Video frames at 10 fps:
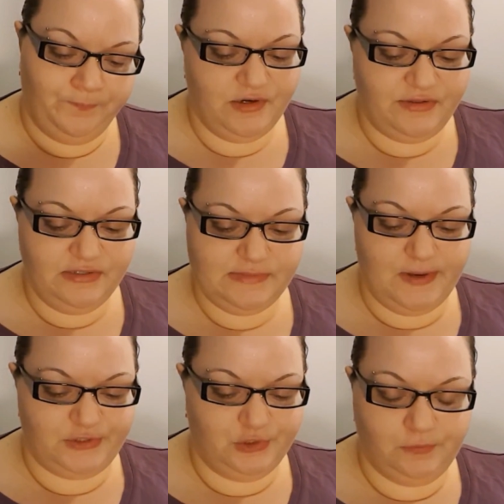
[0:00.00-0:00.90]
Nothing
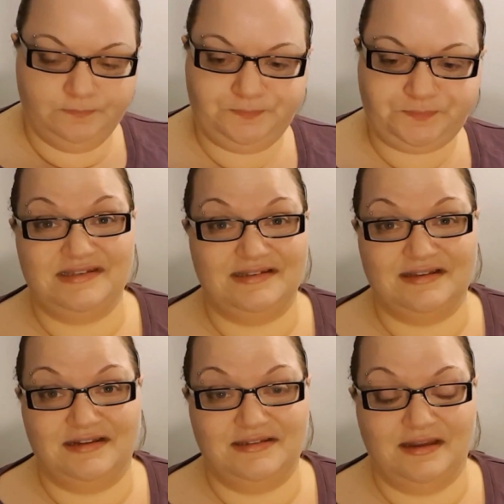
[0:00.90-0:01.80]
special. 6
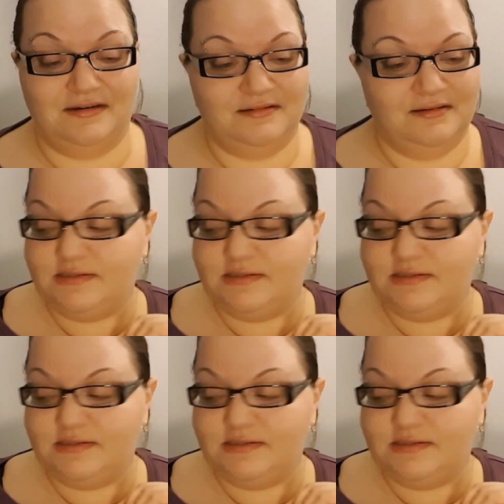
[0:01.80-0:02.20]
out of 10.